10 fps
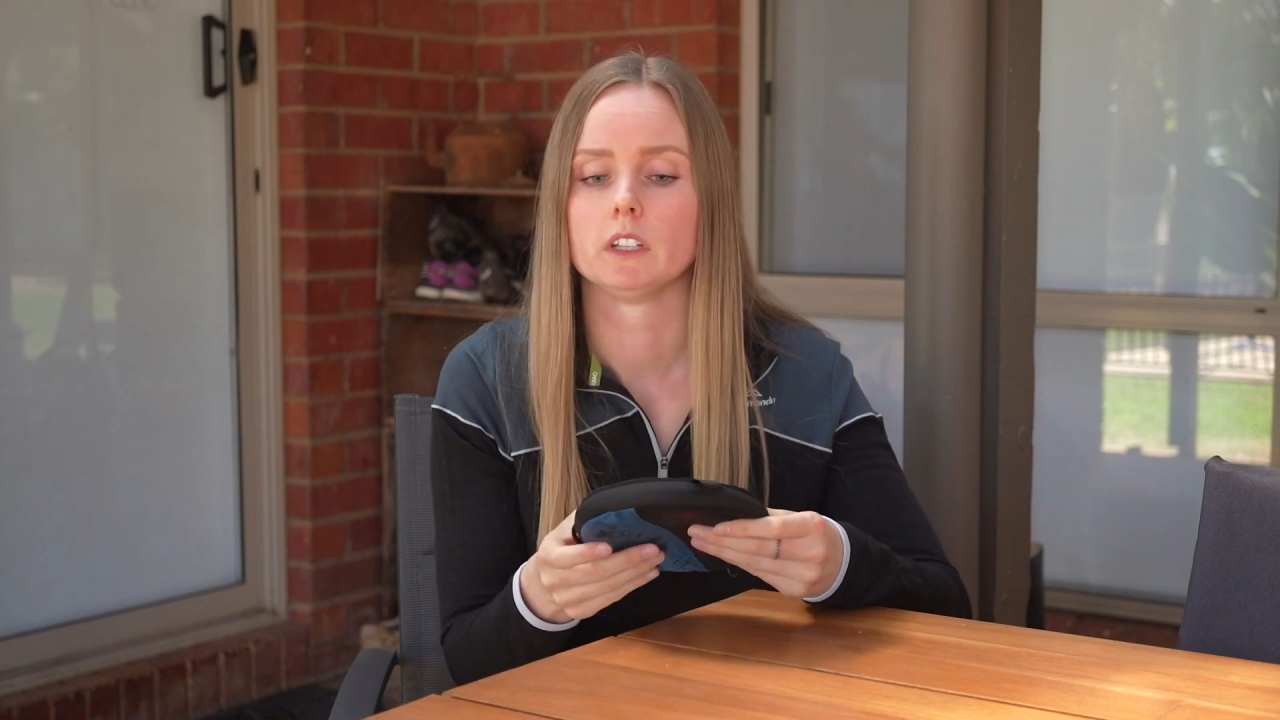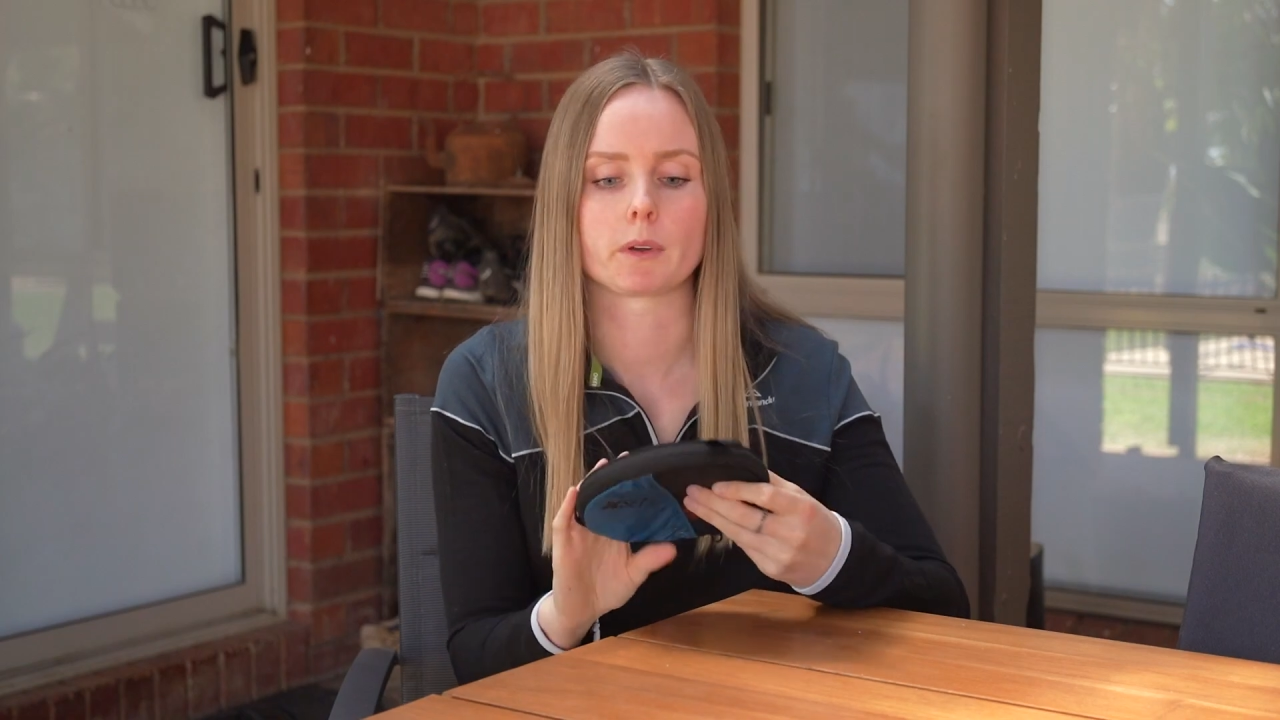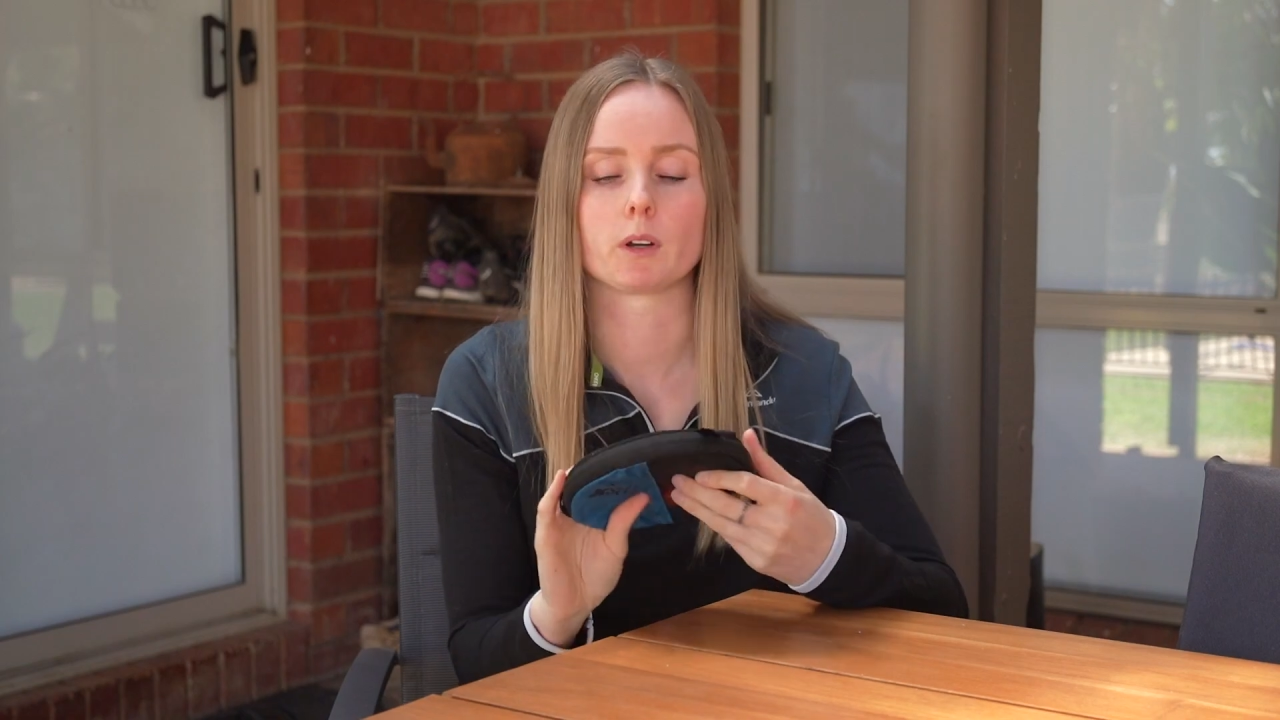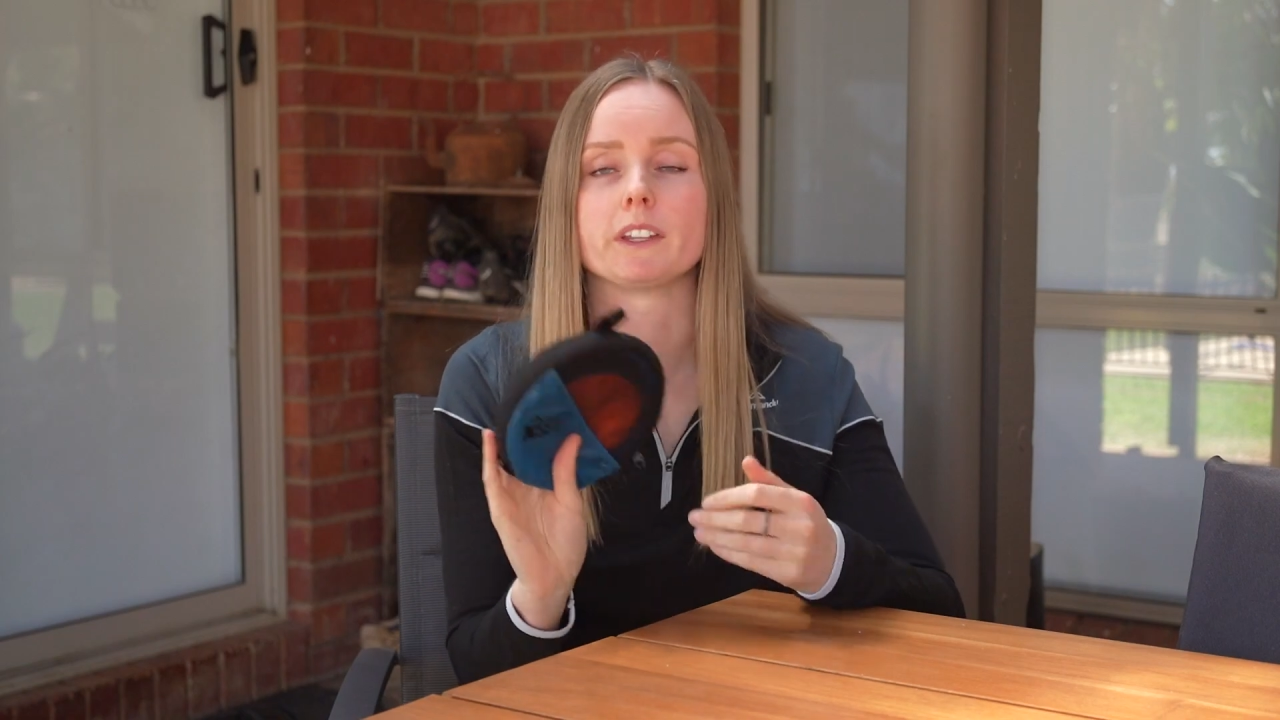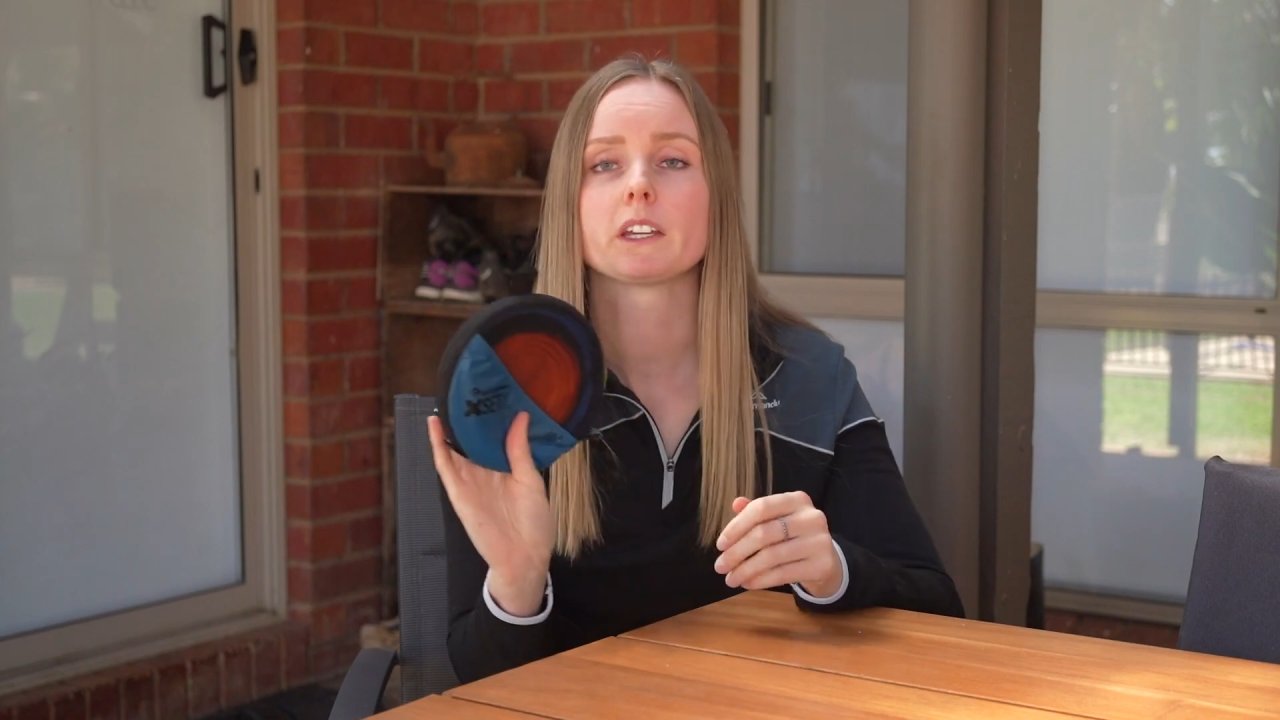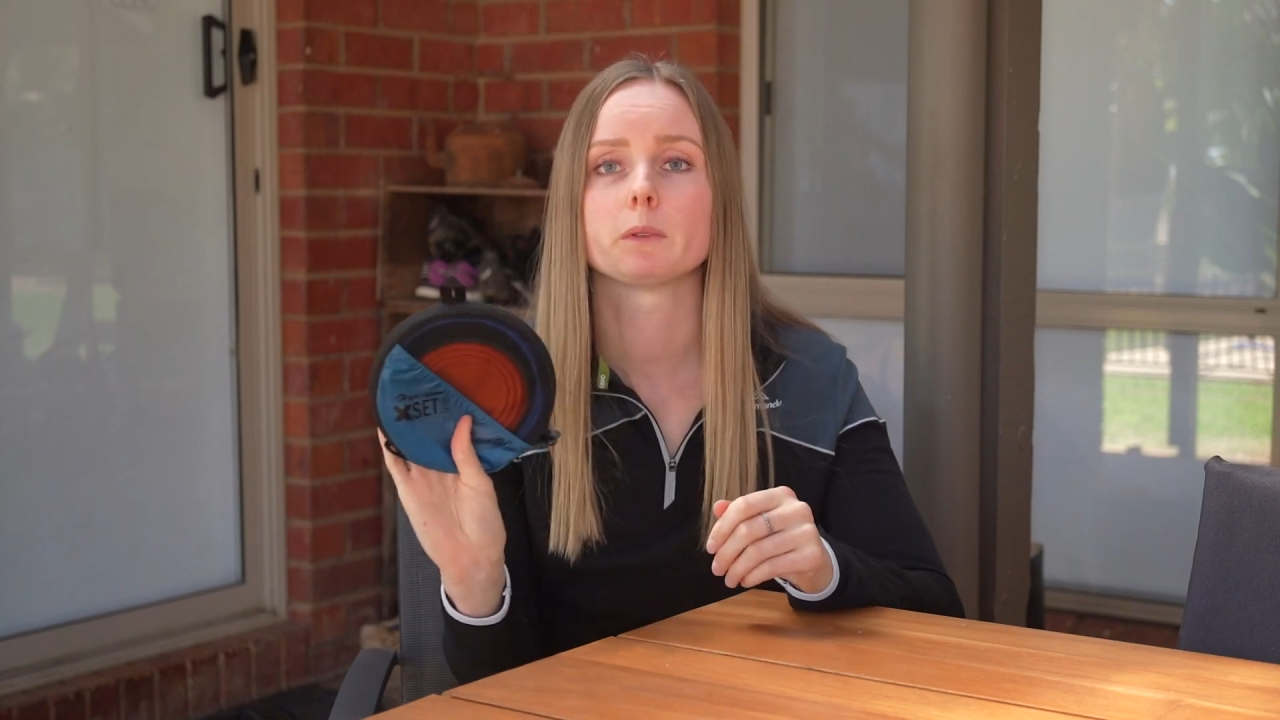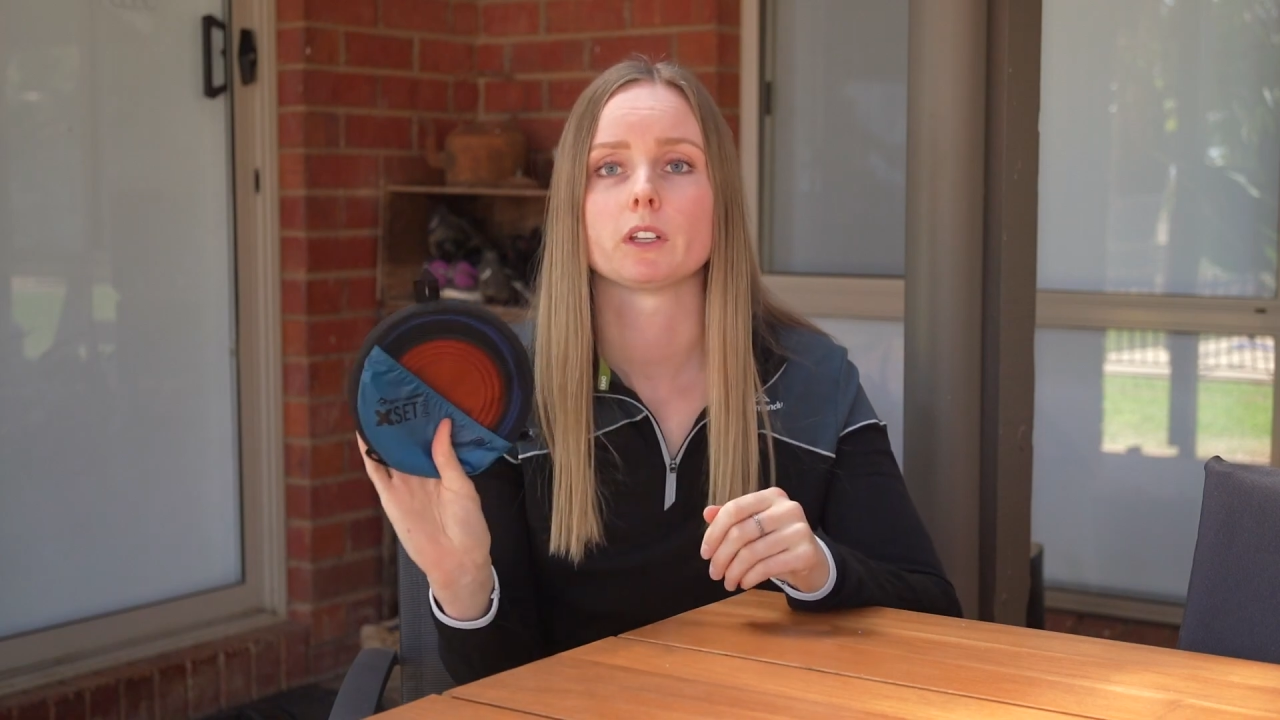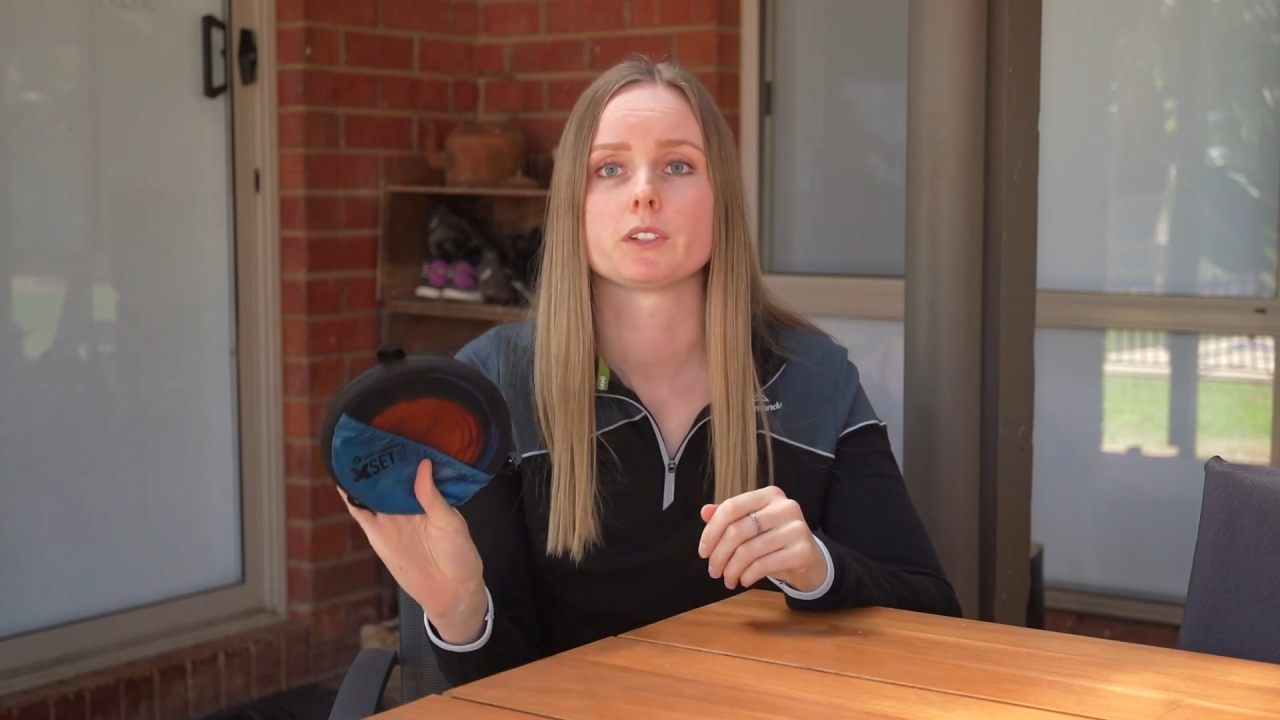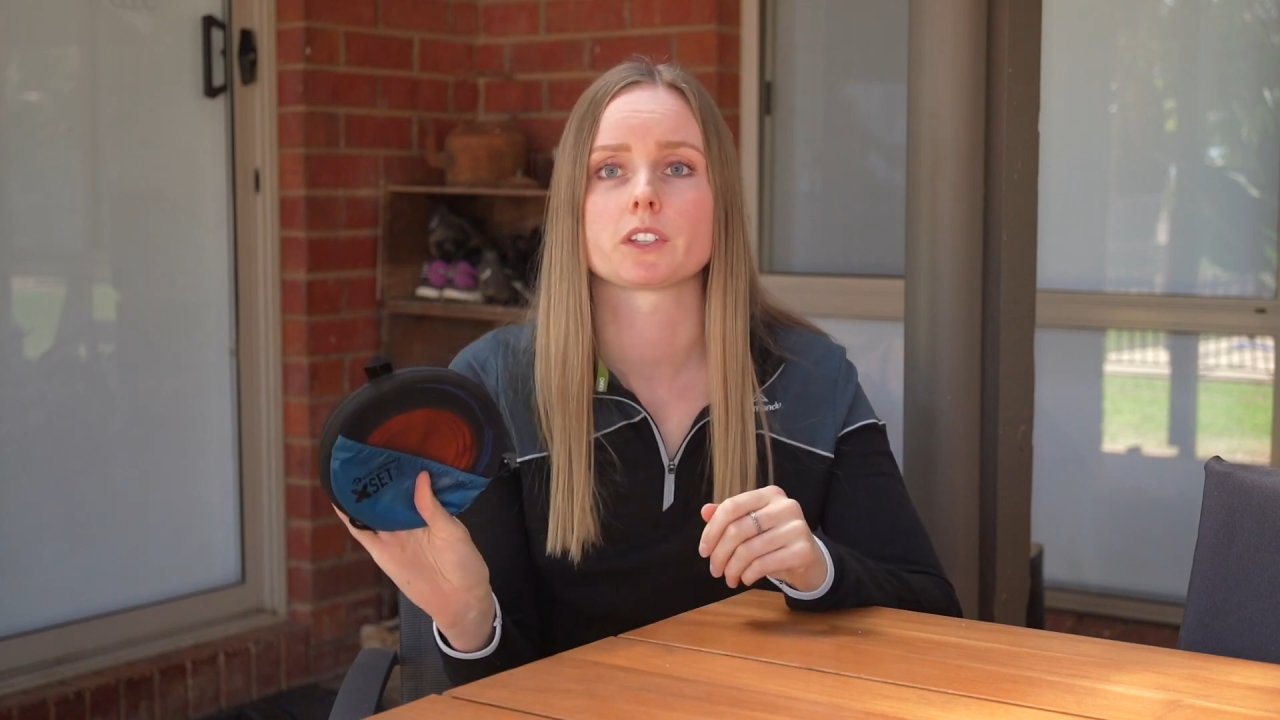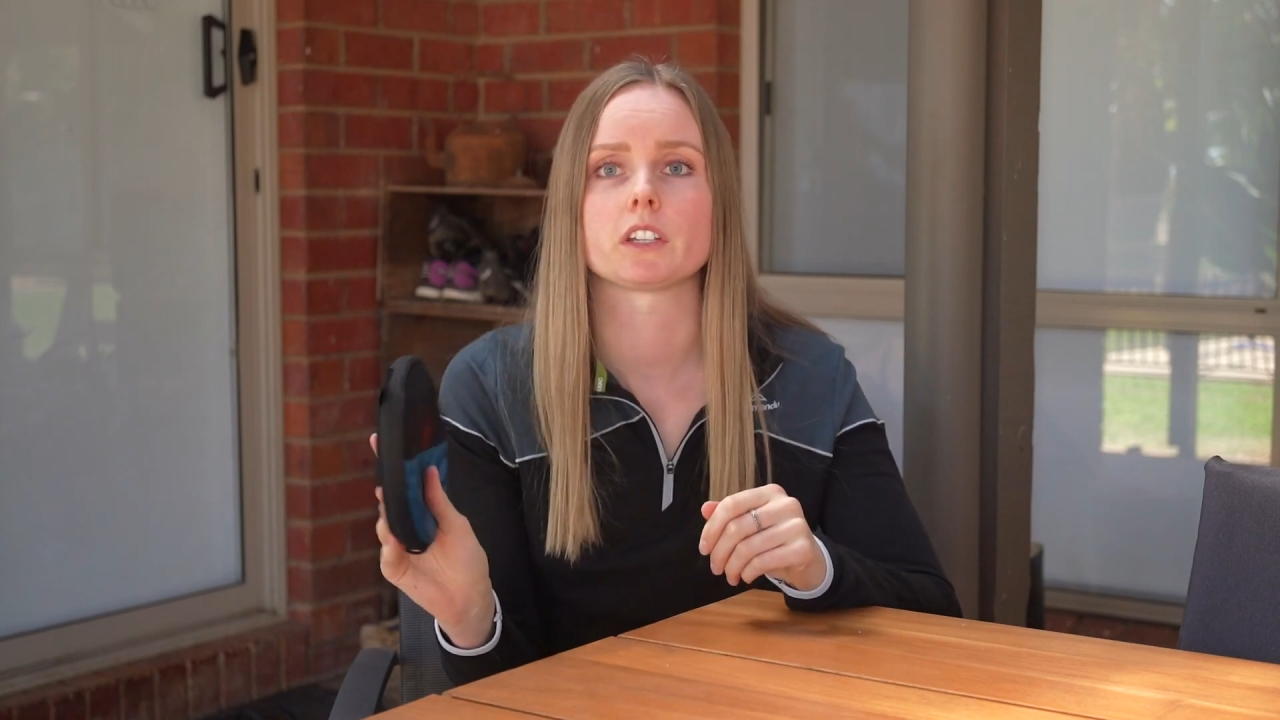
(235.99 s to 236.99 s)
But I'll link it
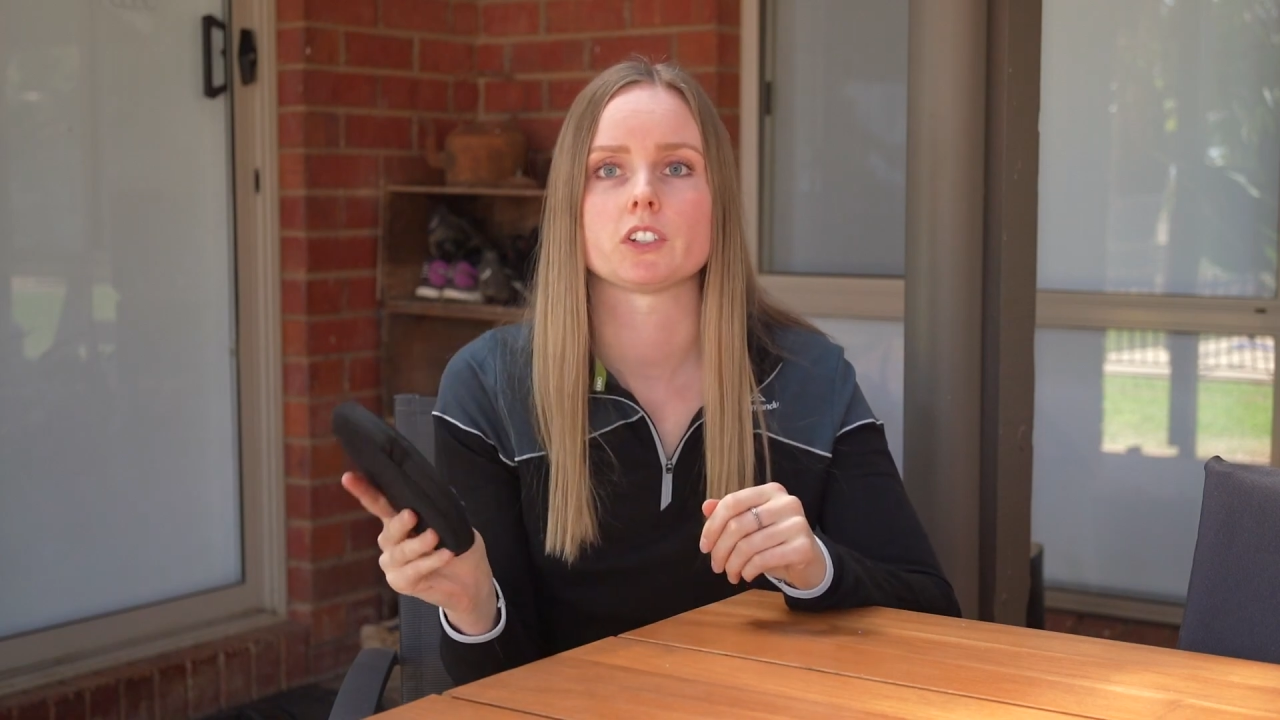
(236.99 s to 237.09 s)
below so you